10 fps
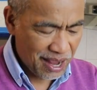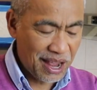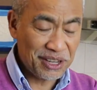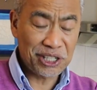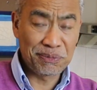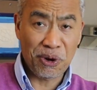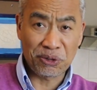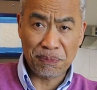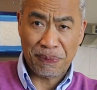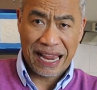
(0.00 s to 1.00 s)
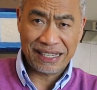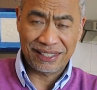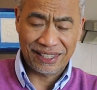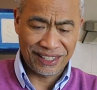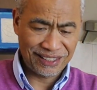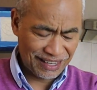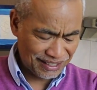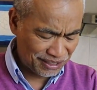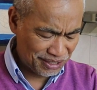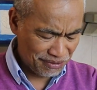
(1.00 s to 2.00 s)
I just broke the plastic,
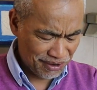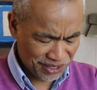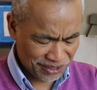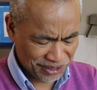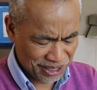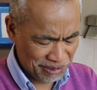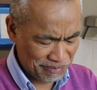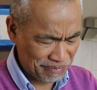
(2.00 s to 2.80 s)
that's the risk.